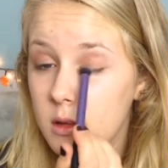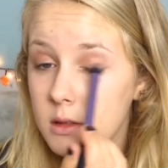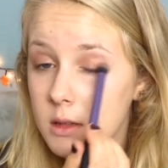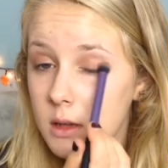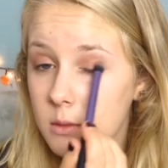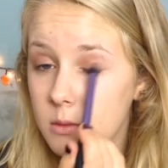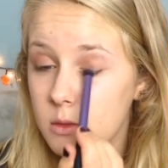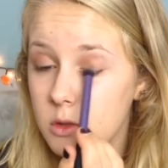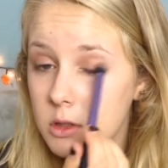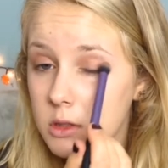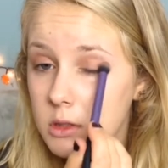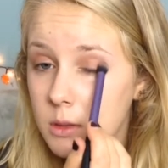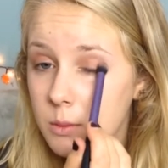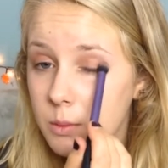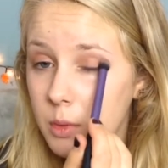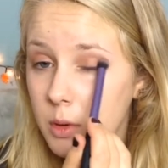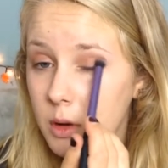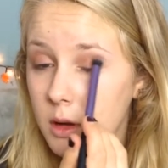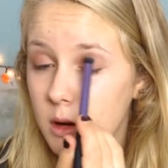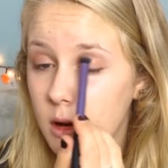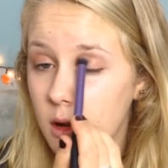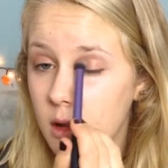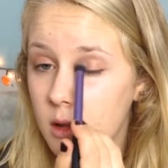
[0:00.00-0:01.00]
So I'm just
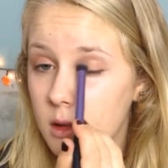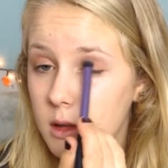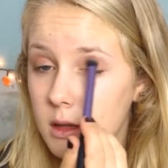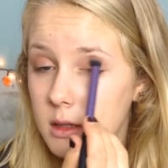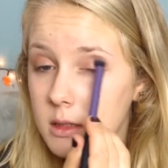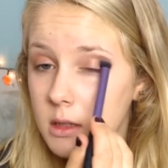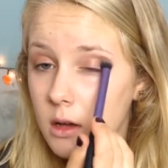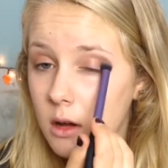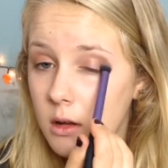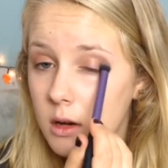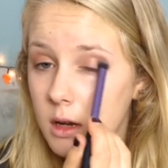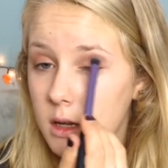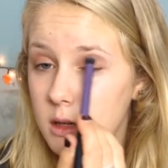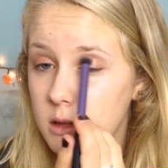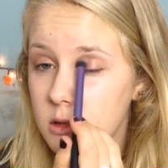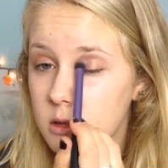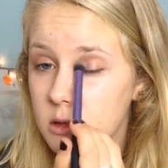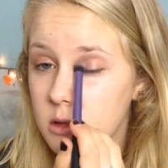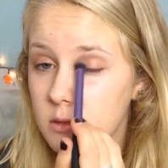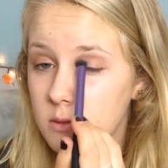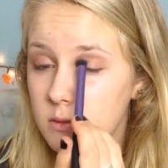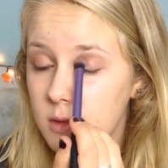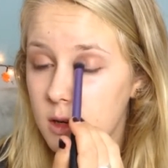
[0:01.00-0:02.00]
putting all of this on. It
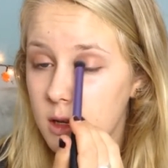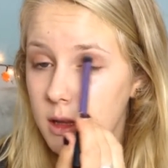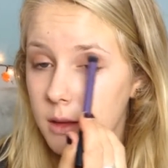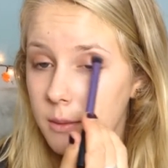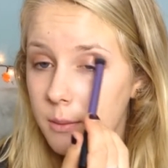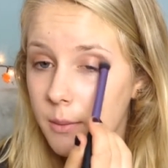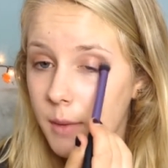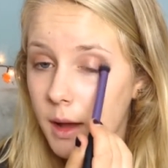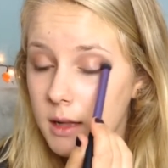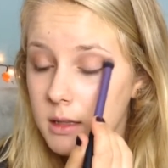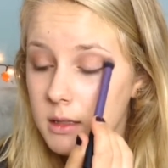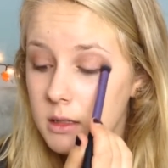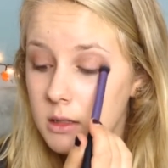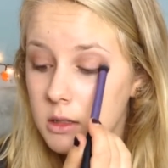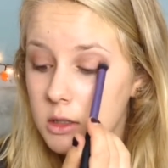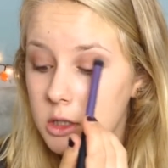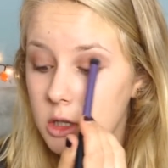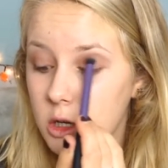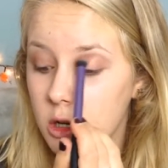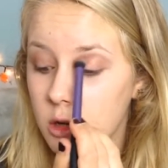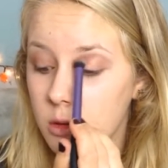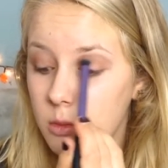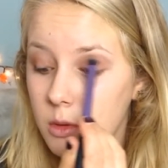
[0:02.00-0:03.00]
doesn't really matter
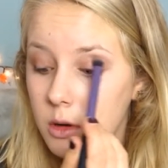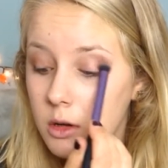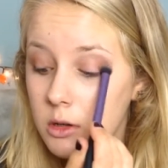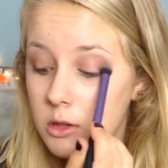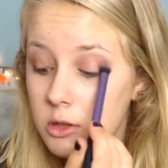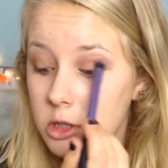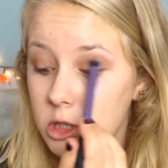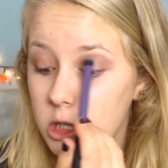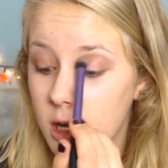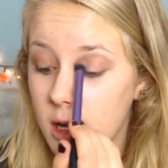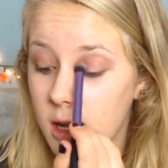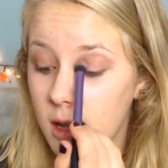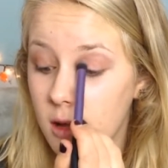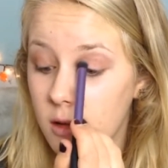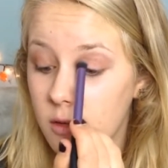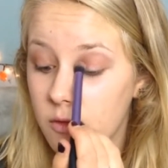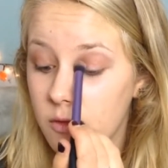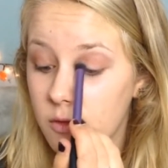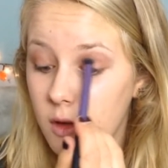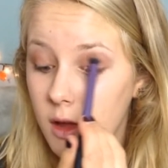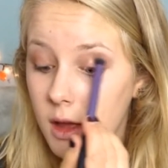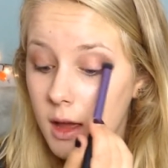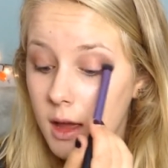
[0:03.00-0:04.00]
too much
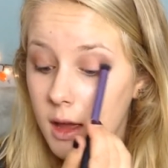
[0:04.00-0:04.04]
if